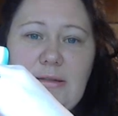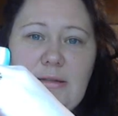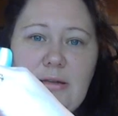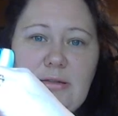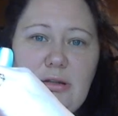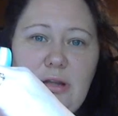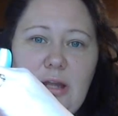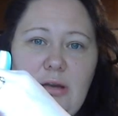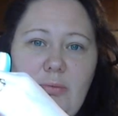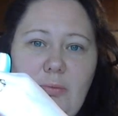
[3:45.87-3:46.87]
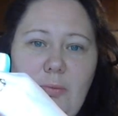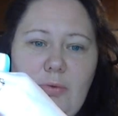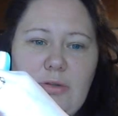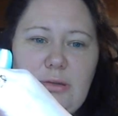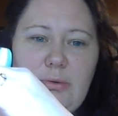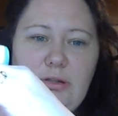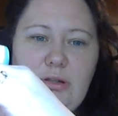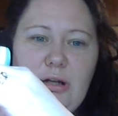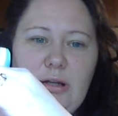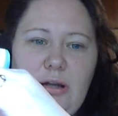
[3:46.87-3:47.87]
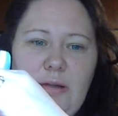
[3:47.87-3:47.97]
So you hit it, so when you turn it on,